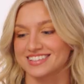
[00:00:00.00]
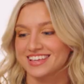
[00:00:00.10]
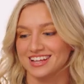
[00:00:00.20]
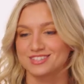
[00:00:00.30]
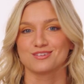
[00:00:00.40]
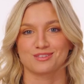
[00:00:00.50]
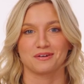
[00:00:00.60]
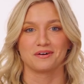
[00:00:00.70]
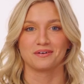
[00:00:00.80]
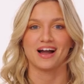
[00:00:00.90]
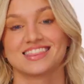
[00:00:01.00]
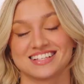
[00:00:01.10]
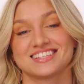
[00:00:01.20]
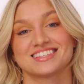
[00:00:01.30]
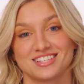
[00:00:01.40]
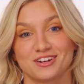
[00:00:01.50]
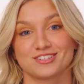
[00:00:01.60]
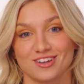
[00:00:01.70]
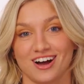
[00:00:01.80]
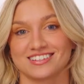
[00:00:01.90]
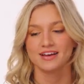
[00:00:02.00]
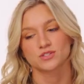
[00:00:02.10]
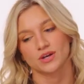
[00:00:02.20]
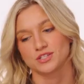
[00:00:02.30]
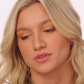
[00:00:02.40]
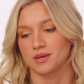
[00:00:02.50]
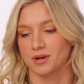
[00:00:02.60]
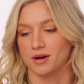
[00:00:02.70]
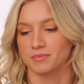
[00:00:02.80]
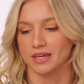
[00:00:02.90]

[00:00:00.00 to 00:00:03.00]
This gets you through. This is the secret sauce. So I do keep it on